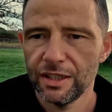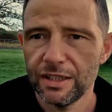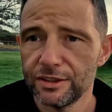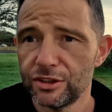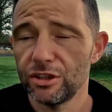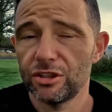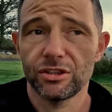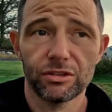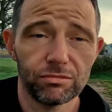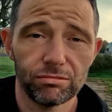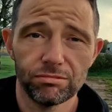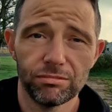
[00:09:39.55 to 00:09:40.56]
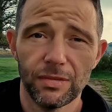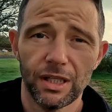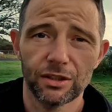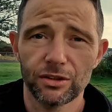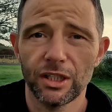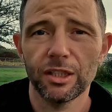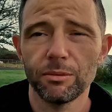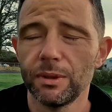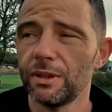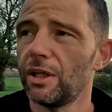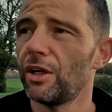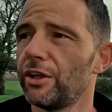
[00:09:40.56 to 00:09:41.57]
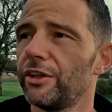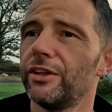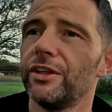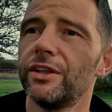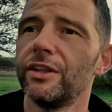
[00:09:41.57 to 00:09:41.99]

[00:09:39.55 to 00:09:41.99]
it's just incredible how